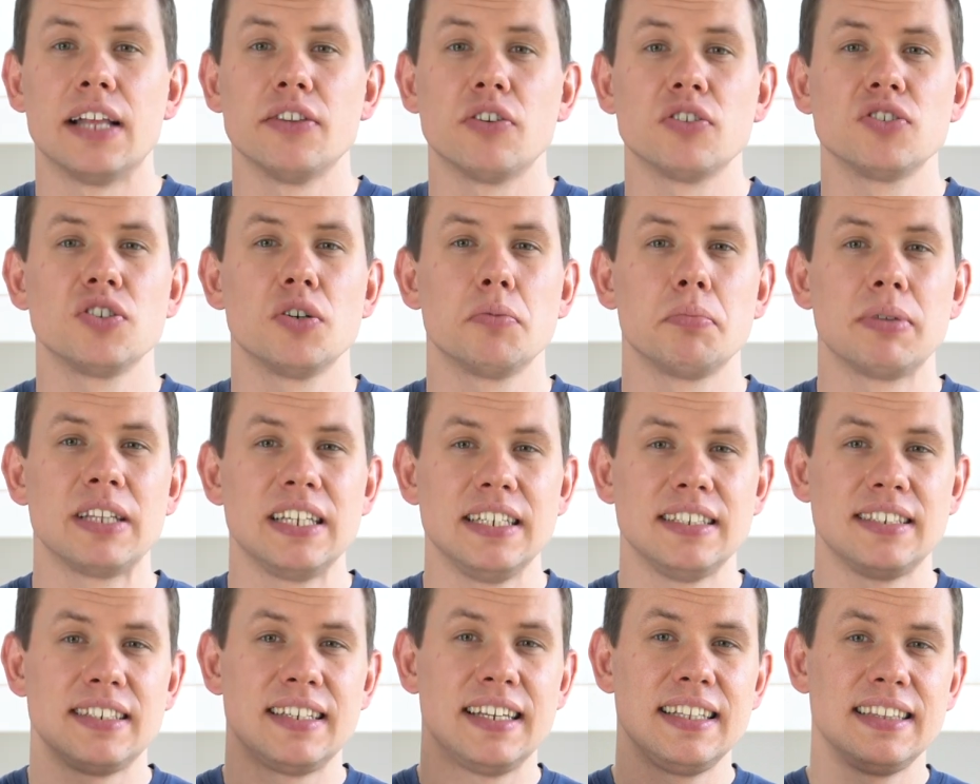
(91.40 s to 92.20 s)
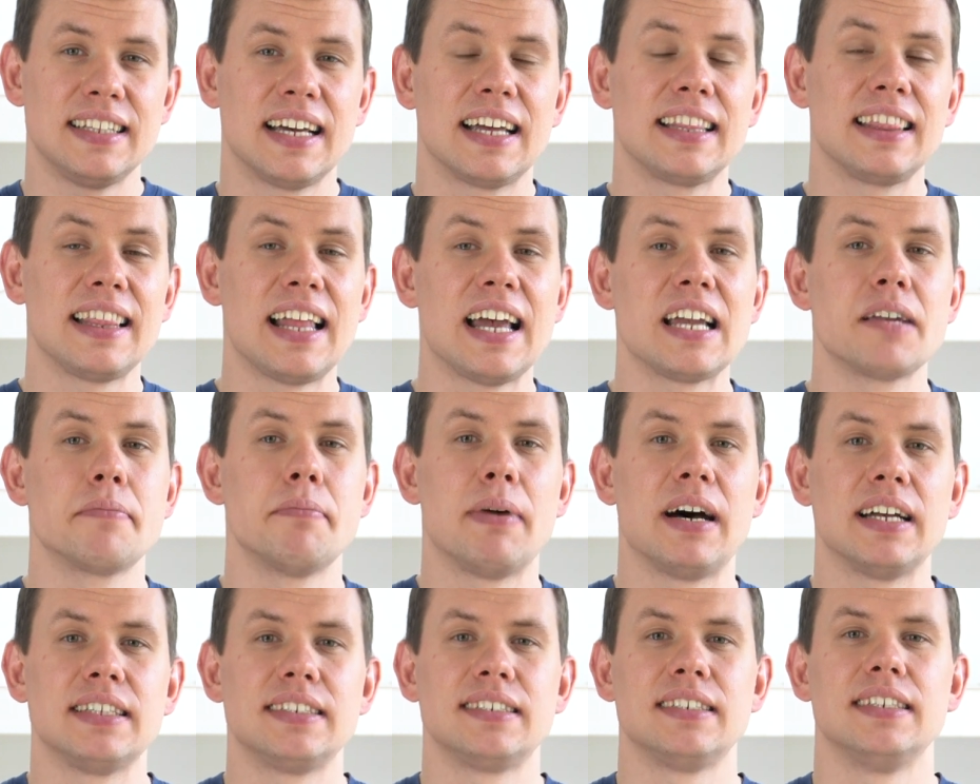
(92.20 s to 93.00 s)
And also please hit that like
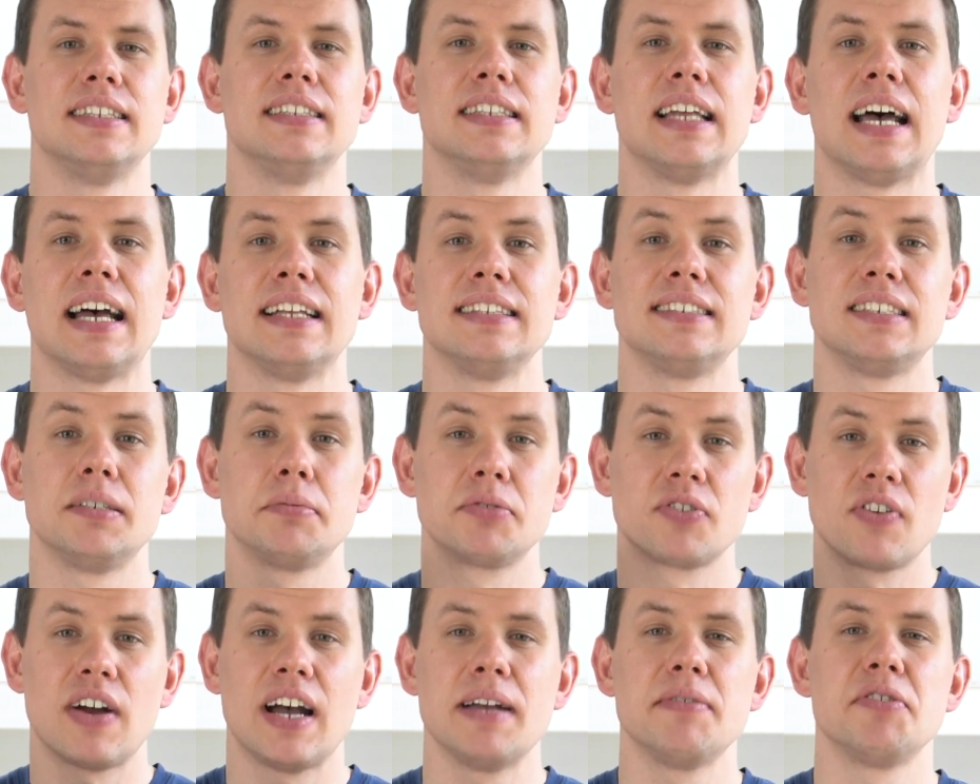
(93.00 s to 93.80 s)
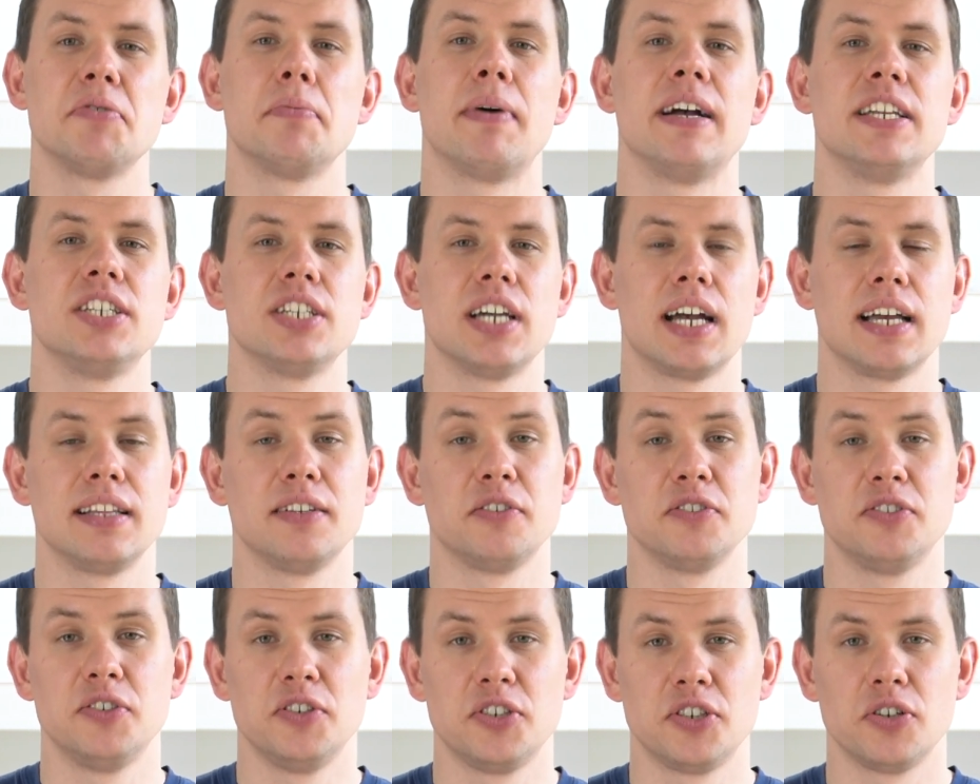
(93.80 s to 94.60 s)
button and subscribe to my
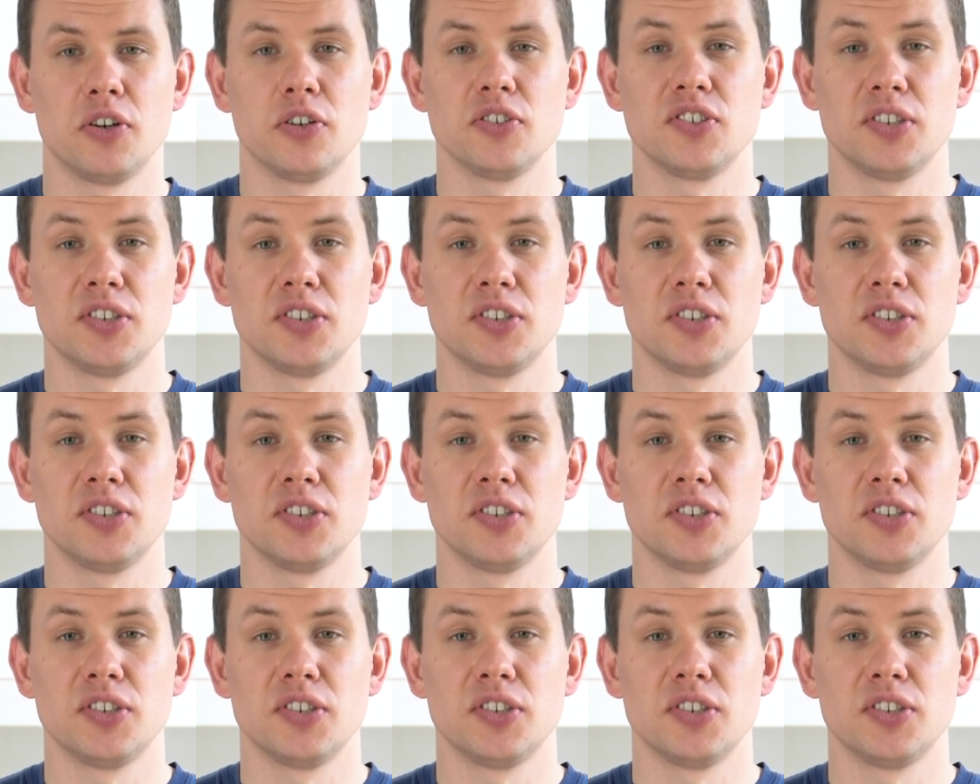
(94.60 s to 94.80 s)
channel to show